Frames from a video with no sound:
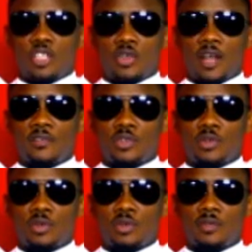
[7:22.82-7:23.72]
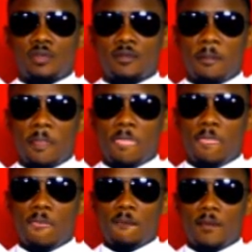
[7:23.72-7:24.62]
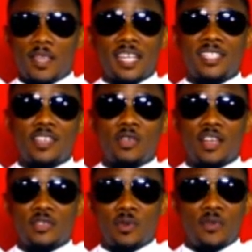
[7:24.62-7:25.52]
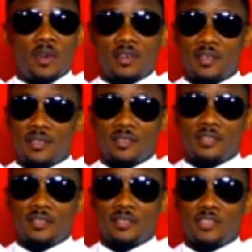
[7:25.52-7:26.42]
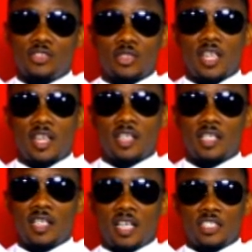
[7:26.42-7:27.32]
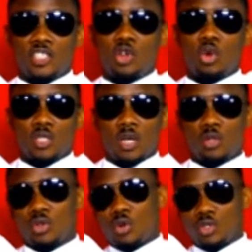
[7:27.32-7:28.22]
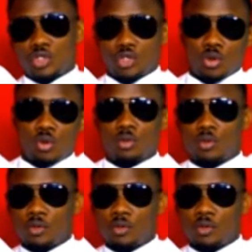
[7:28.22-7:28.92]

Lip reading: You can't take your eyes off her. You get, and she knows how to control